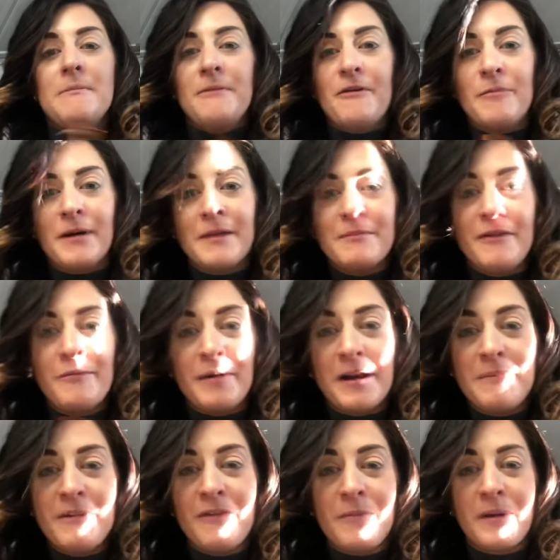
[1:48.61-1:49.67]
Move body, move
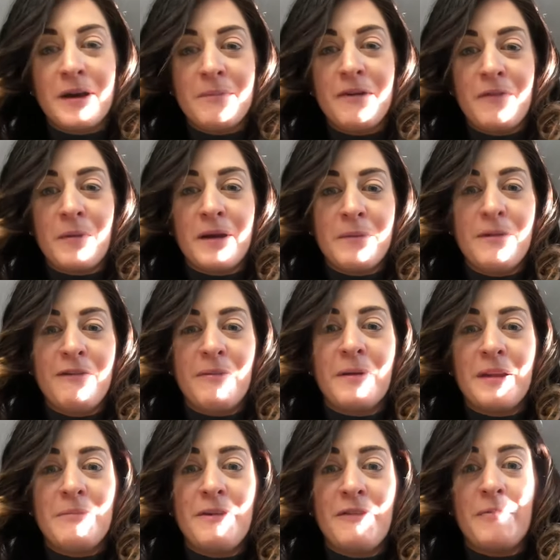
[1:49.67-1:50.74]
body, move body, move body, move
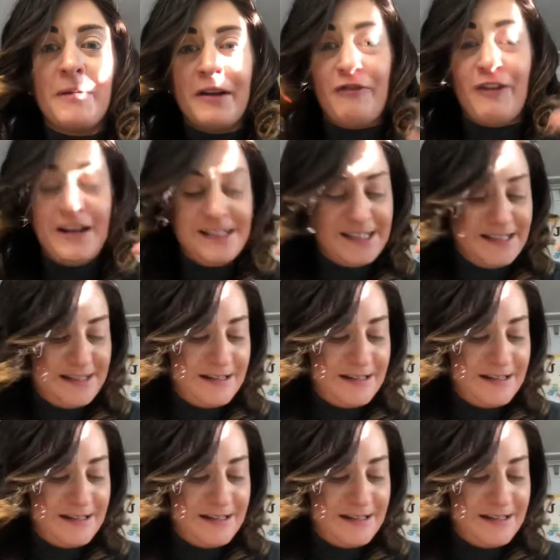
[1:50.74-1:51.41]
body, move body, freeze.